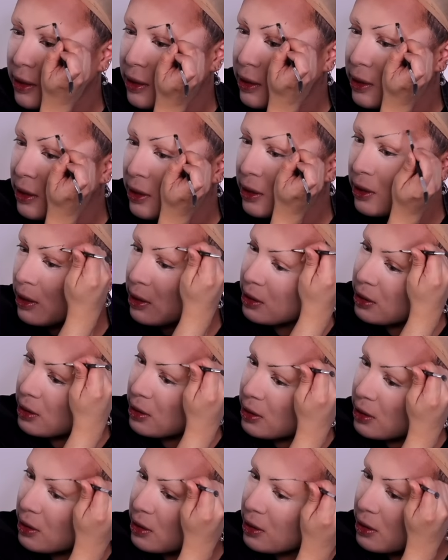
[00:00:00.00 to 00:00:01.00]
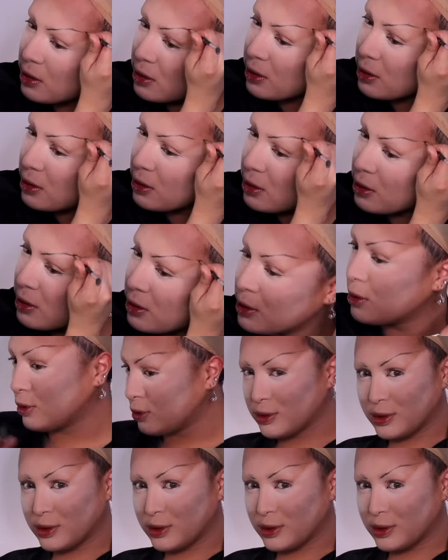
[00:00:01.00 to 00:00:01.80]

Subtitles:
(silence)